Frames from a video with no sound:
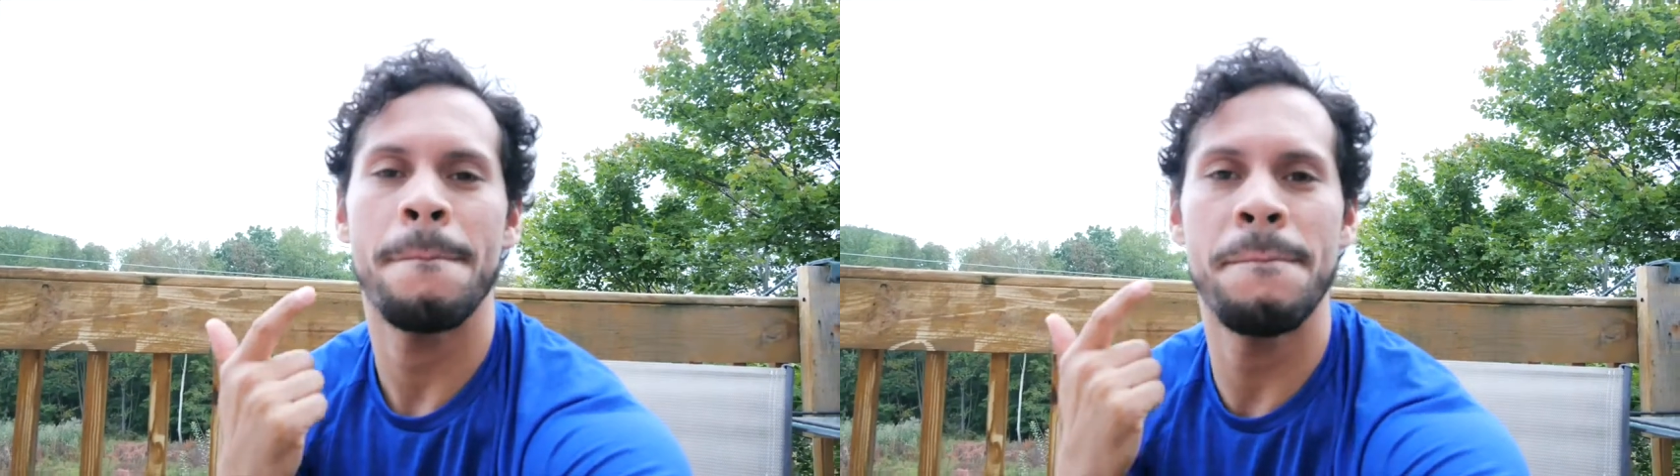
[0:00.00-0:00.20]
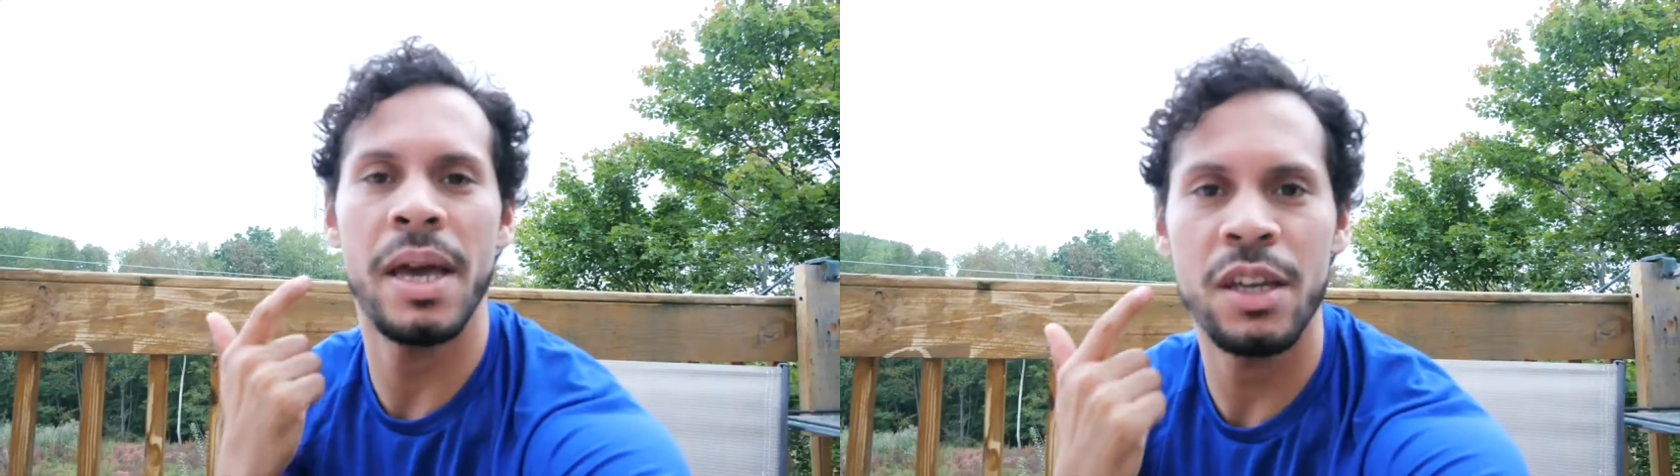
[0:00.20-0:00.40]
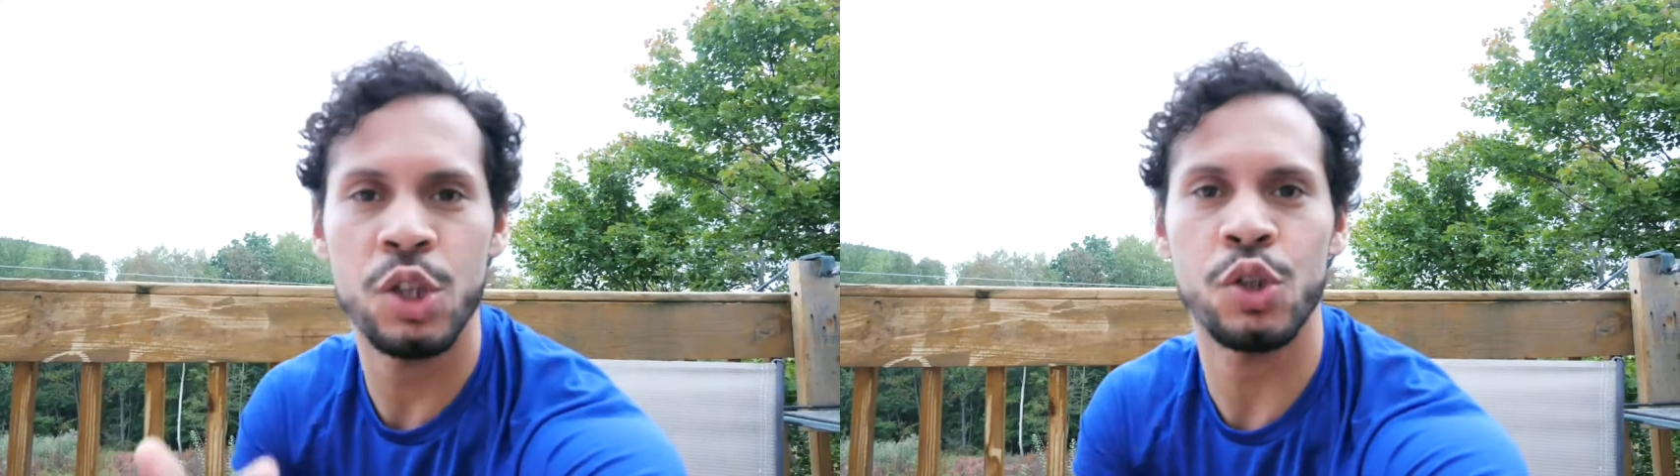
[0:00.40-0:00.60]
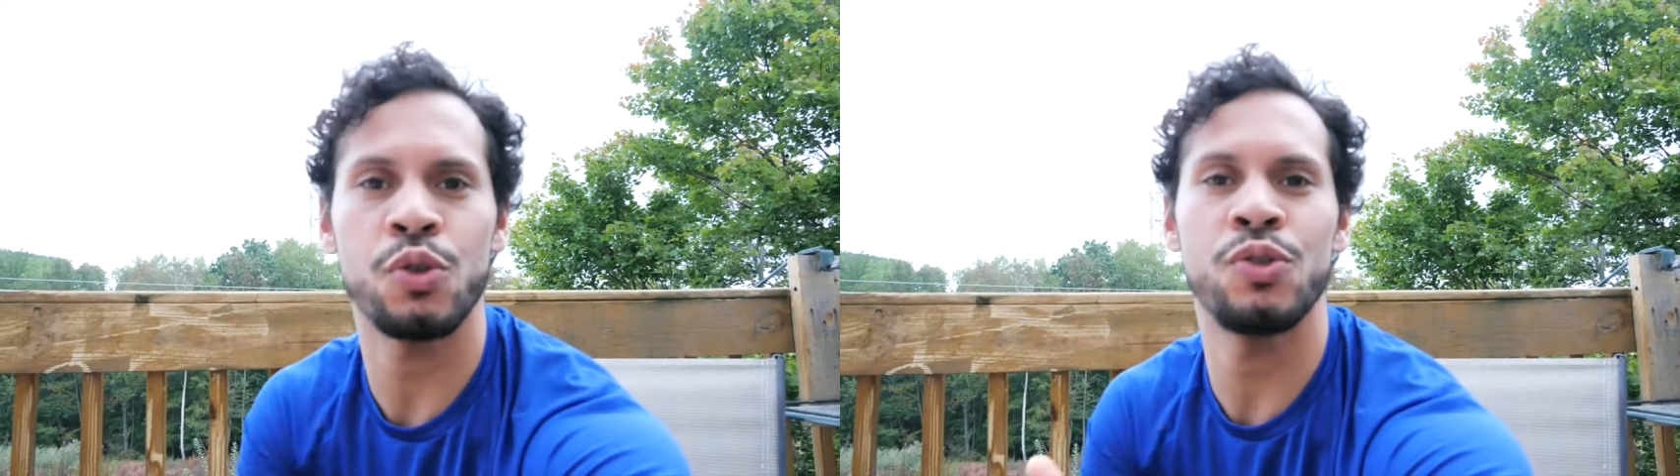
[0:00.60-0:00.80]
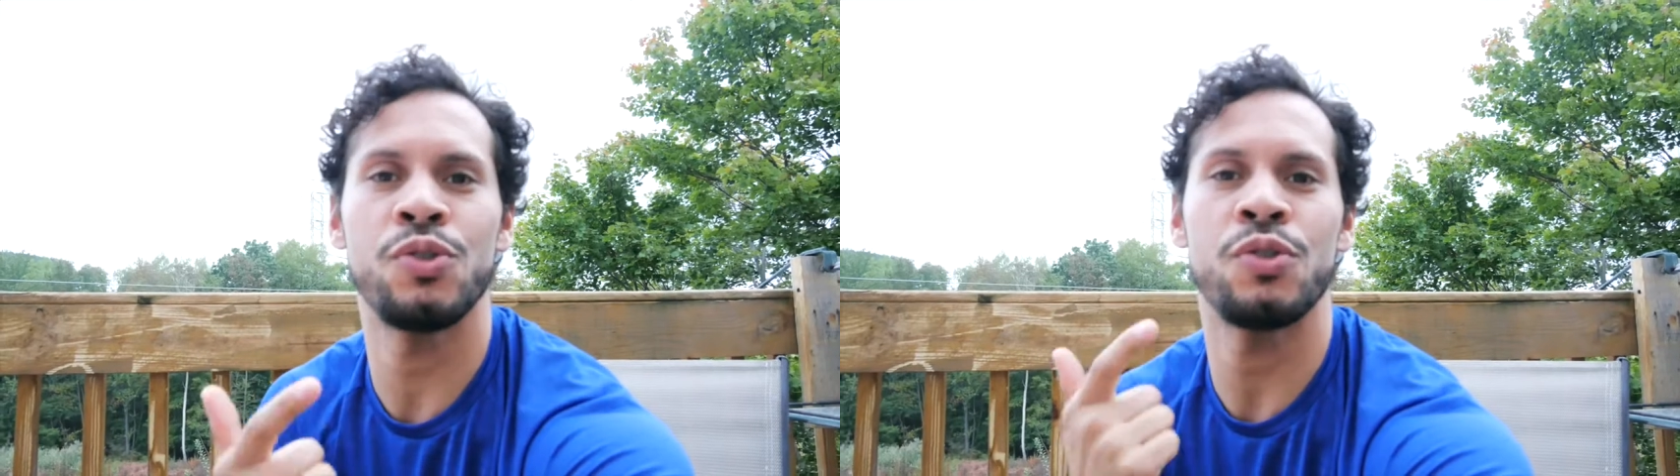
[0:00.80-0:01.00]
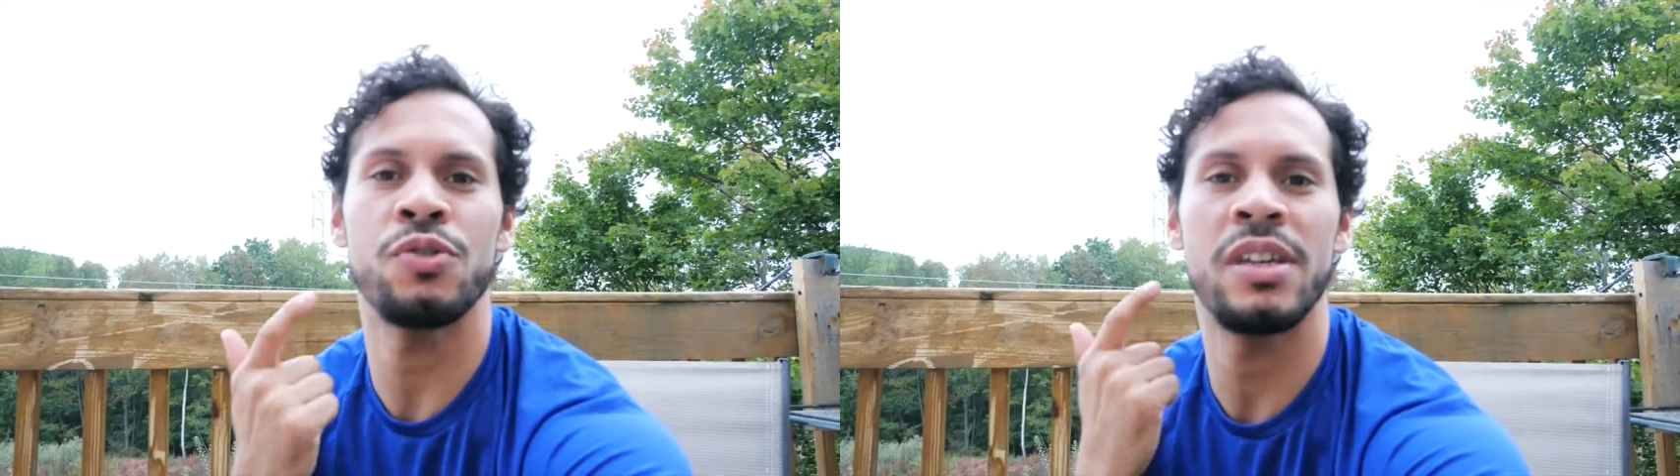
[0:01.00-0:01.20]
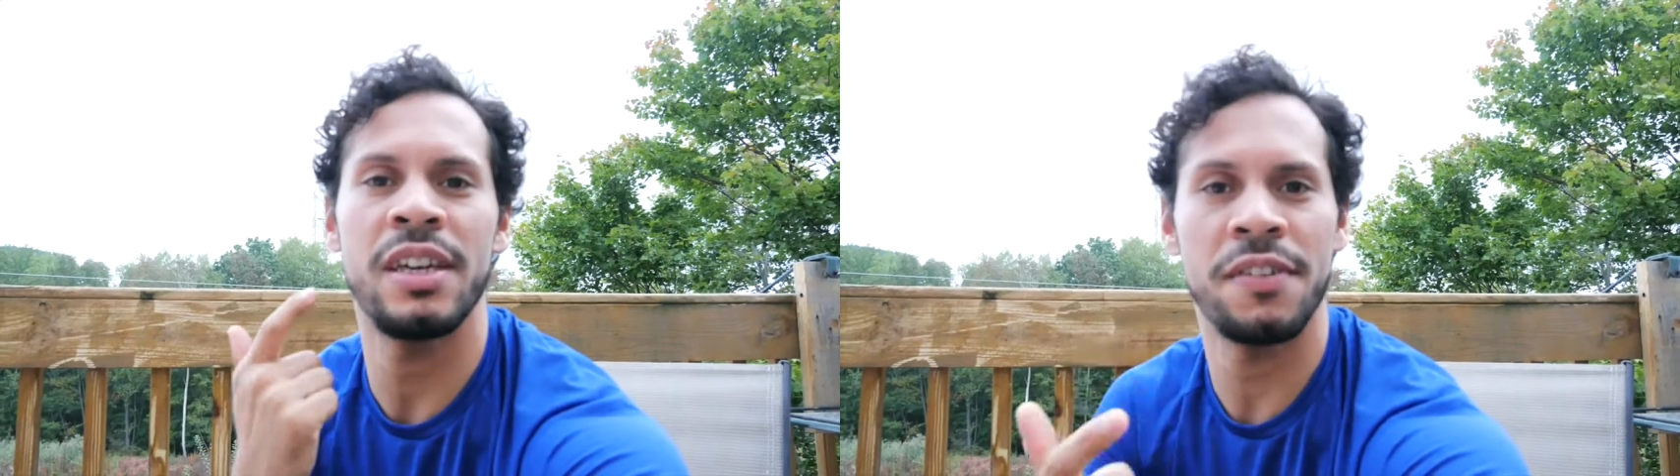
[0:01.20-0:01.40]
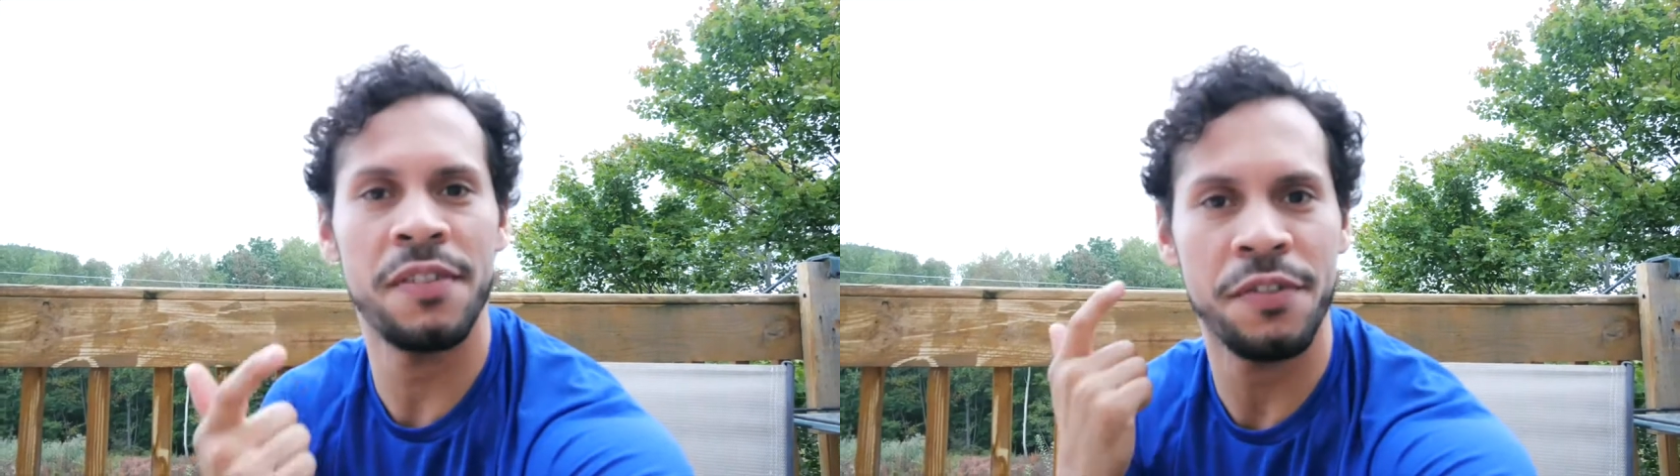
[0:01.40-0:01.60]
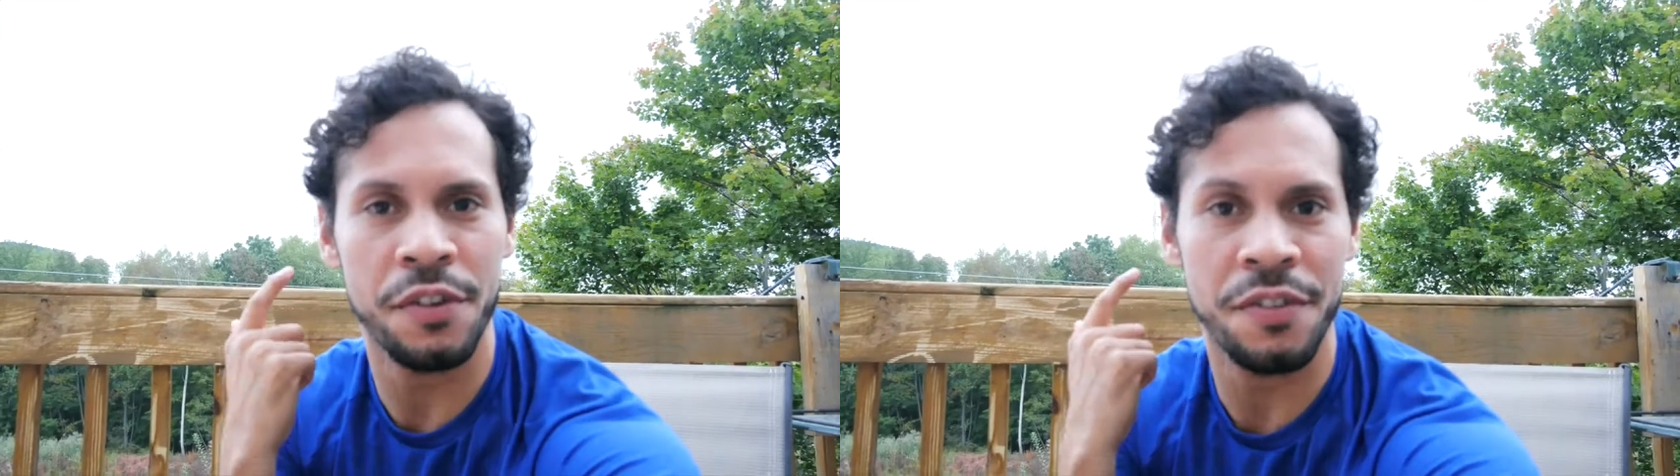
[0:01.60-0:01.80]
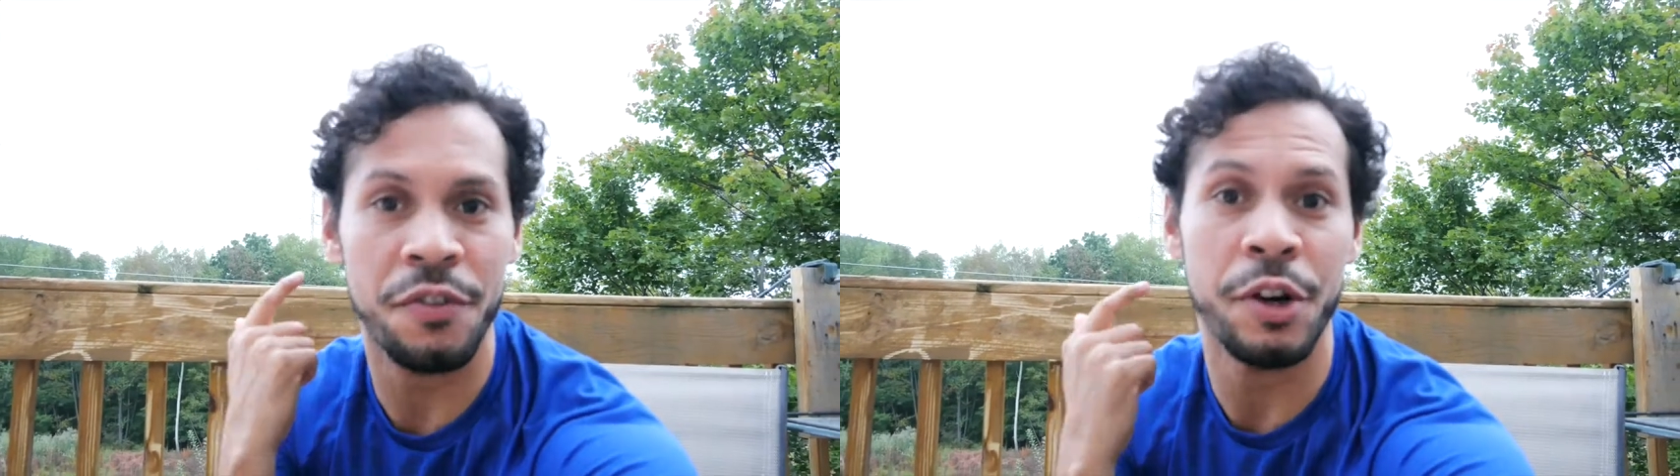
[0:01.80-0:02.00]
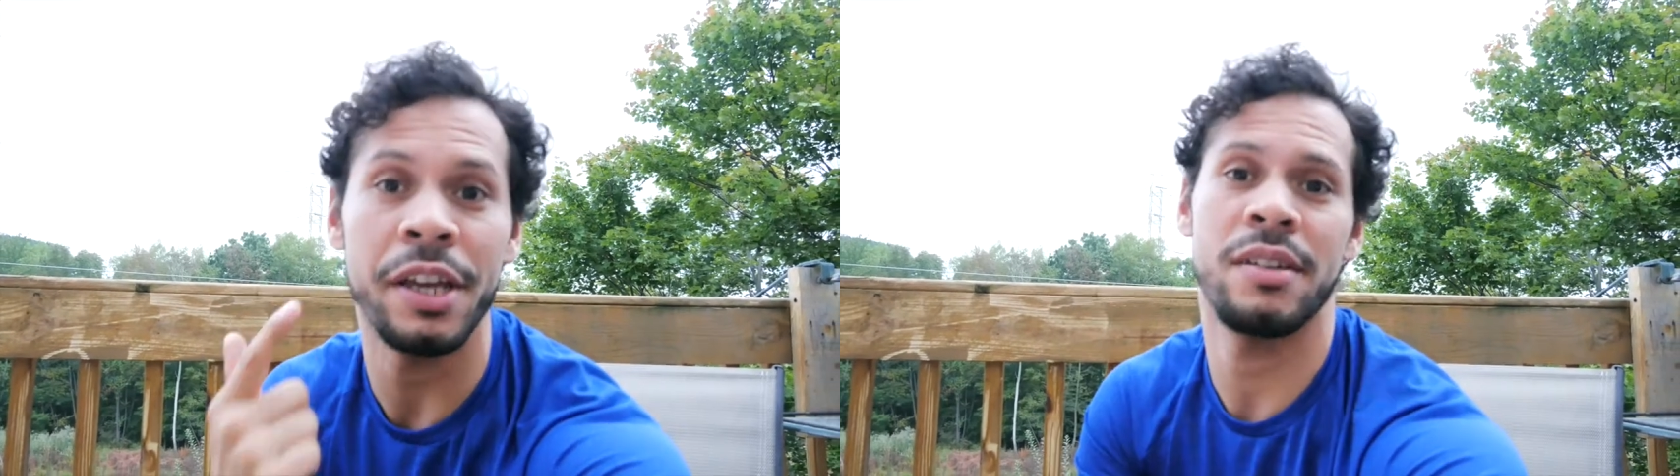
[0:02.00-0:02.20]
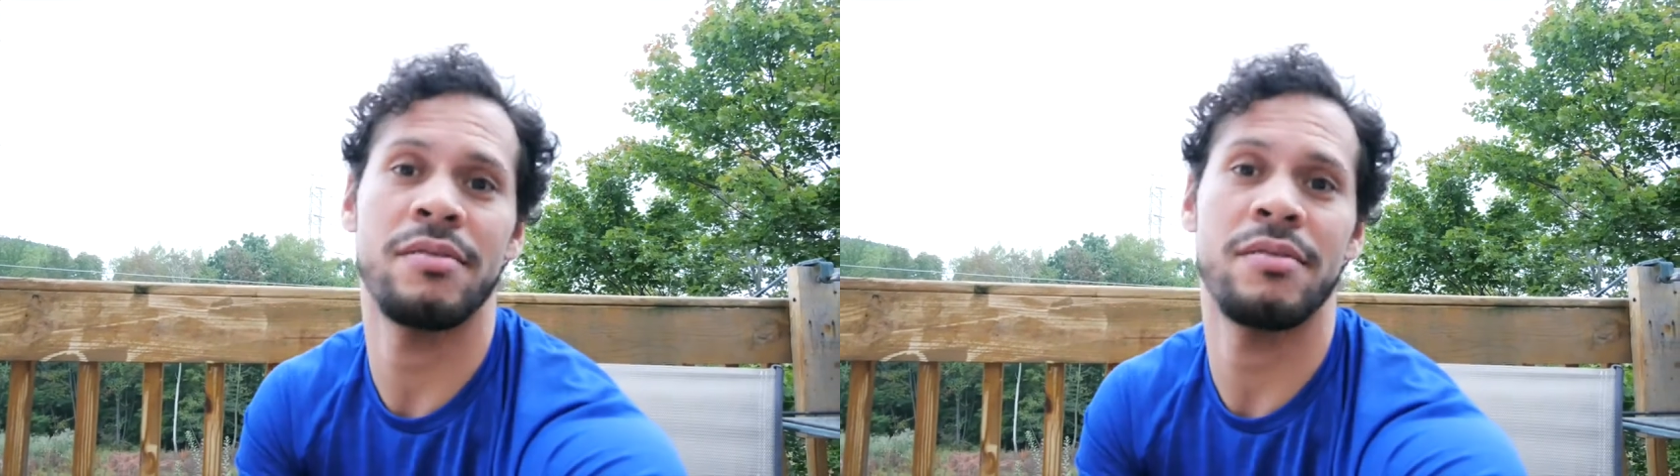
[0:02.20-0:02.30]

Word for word: make sure you don't give it for free.